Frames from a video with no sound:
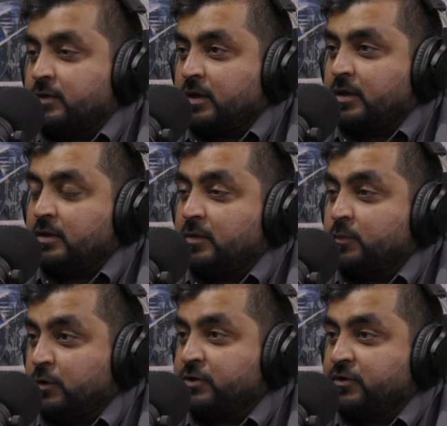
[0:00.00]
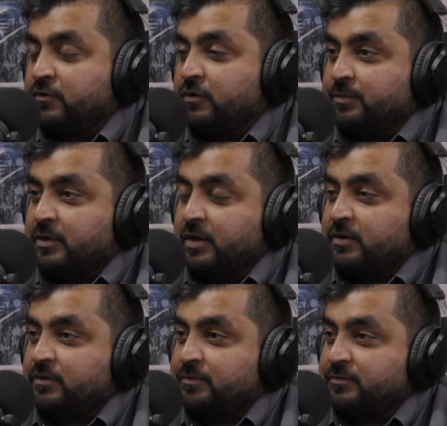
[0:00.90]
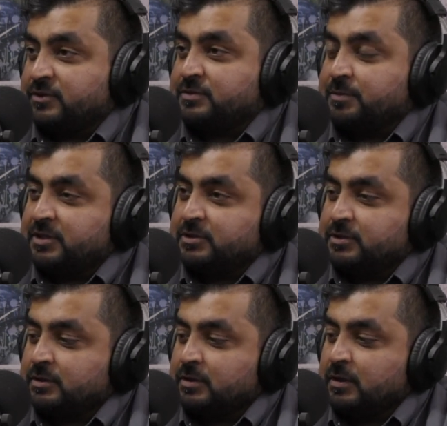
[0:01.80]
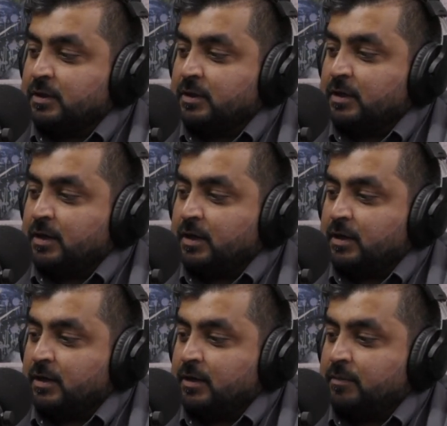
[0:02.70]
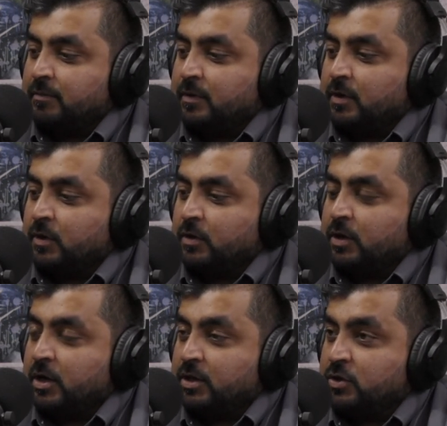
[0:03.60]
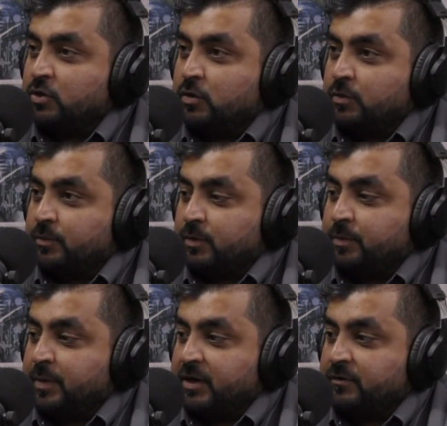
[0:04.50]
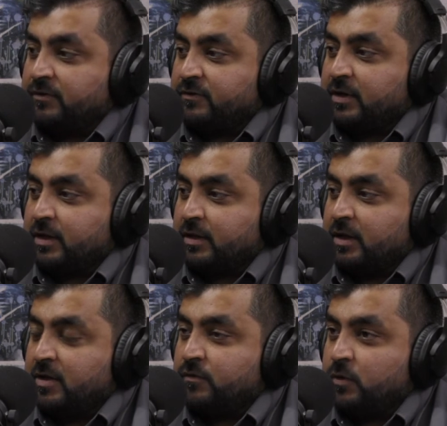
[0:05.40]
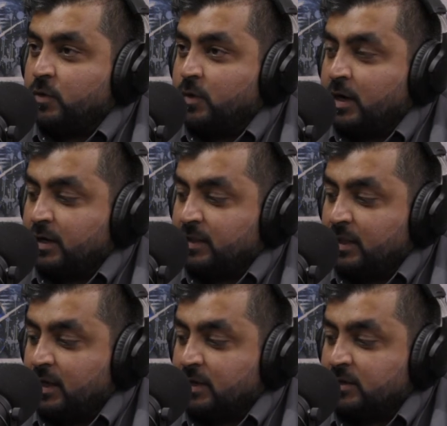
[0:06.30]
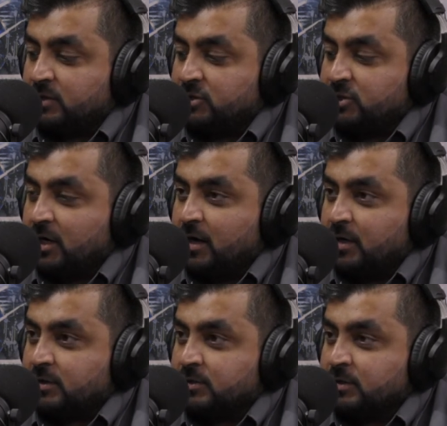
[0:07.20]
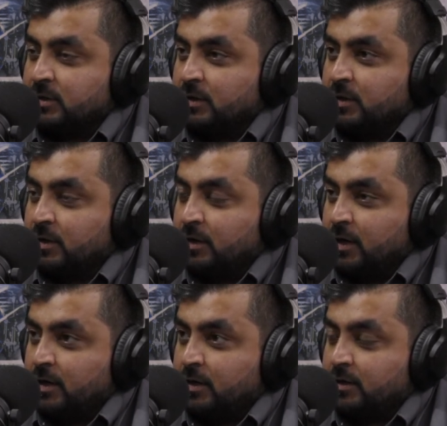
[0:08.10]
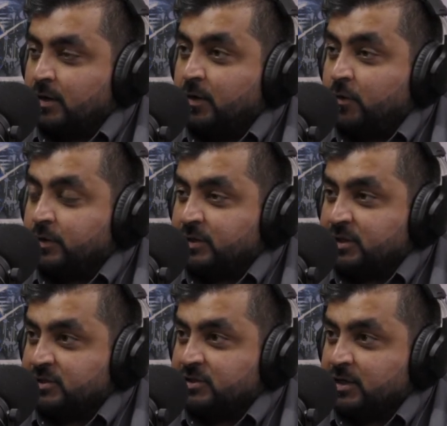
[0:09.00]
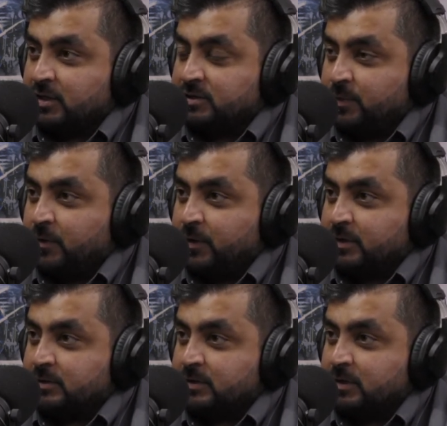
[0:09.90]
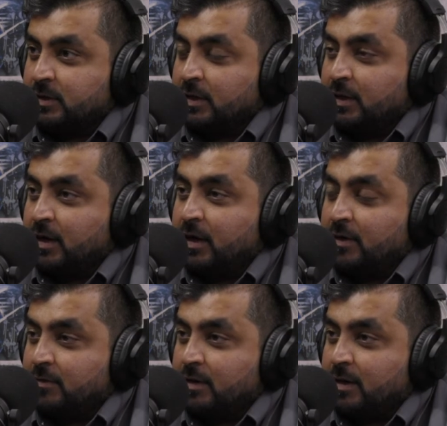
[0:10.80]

the voltage drop that you've just mentioned, in a normal battery cell, if you are near the charge or the discharge points, of